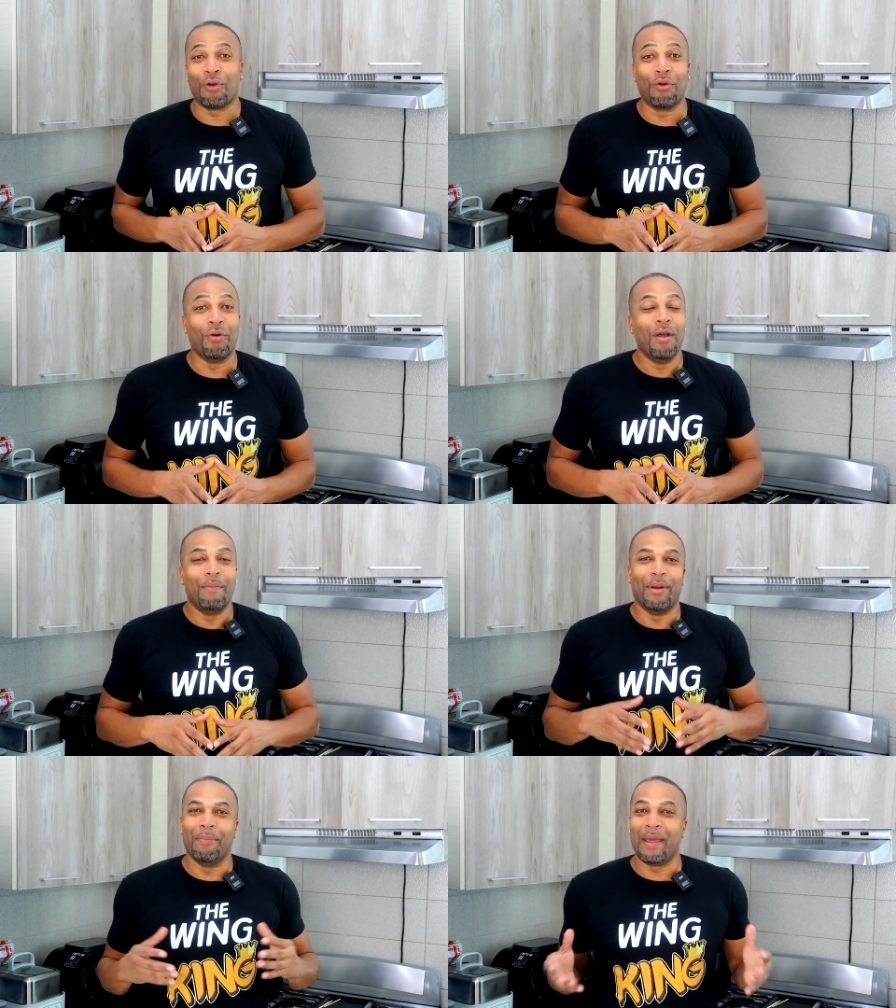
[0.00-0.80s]
roll,
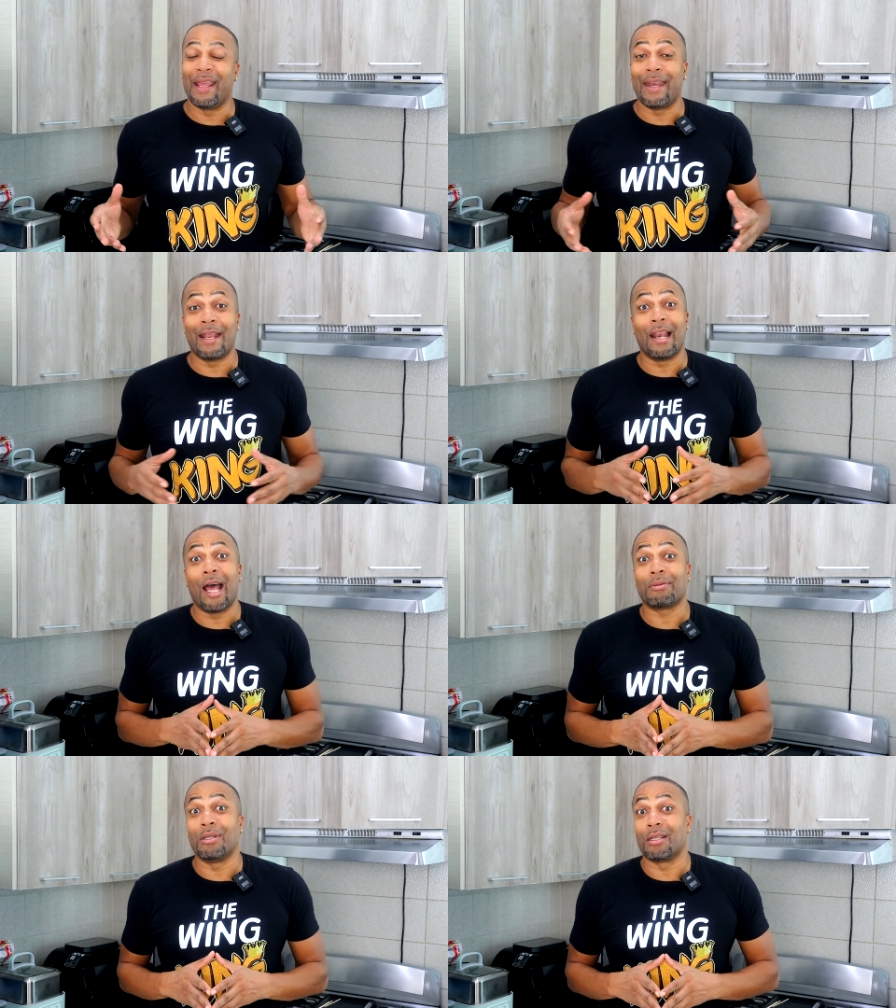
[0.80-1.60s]
but man, that
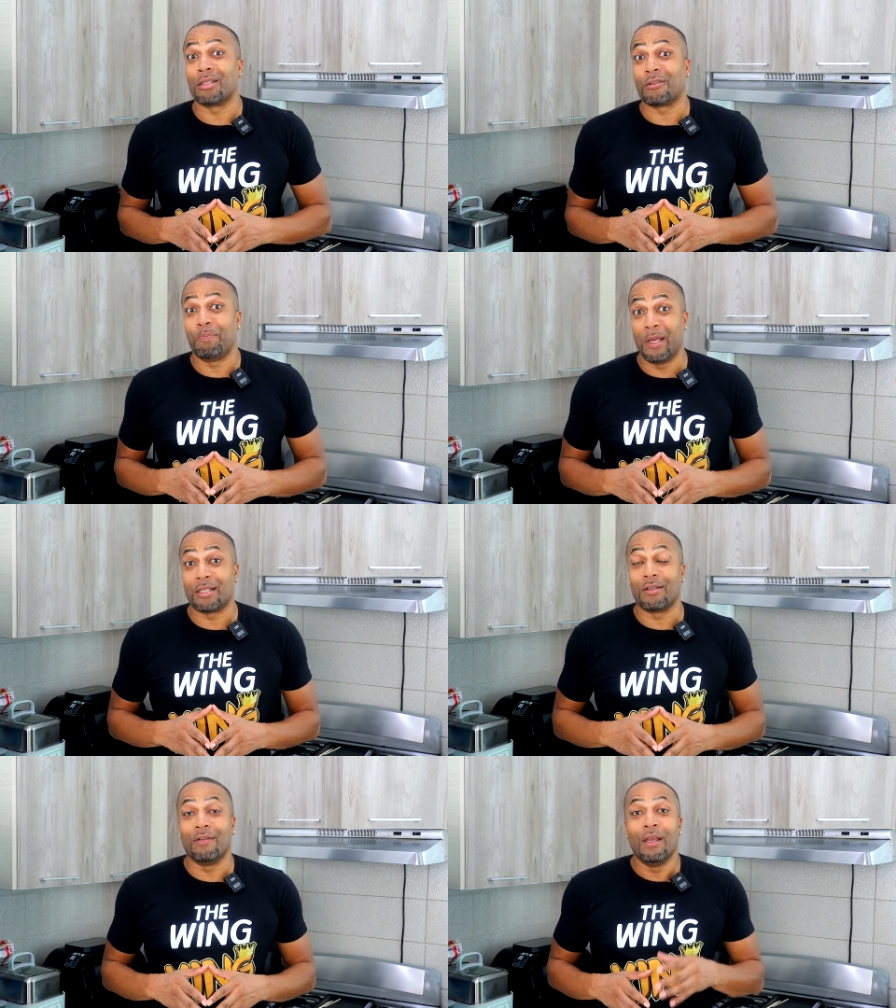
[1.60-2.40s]
lobster is
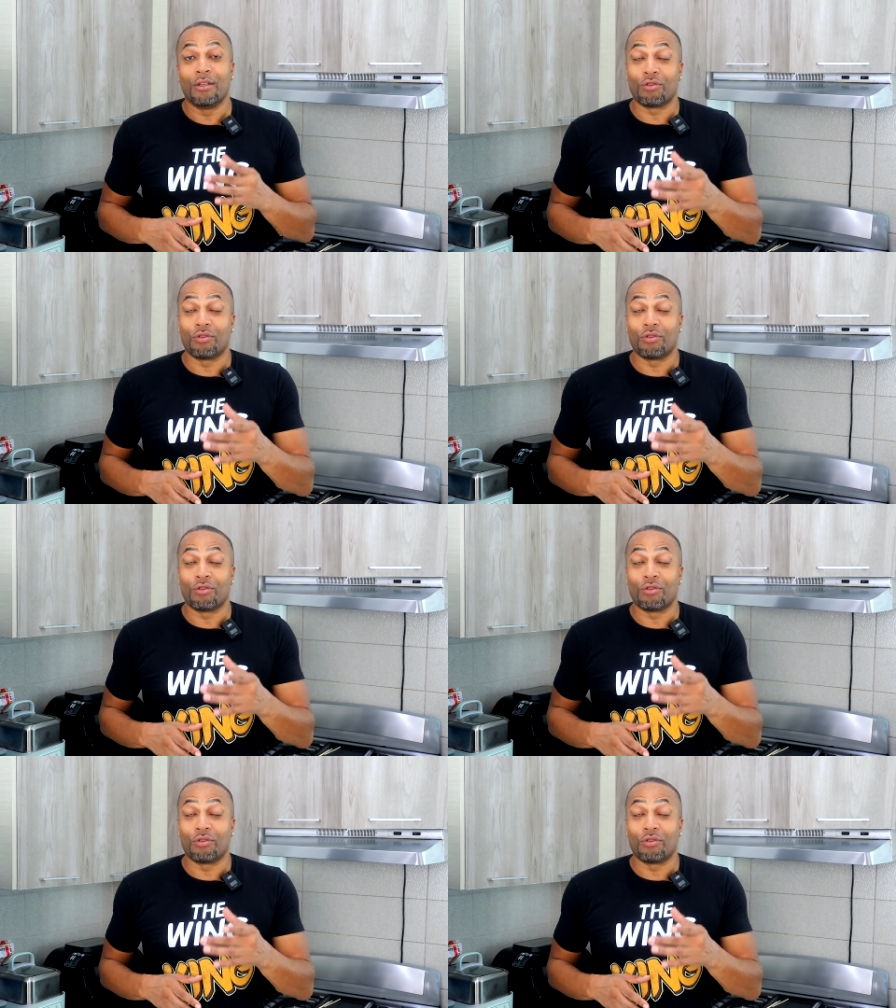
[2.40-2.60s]
expensive.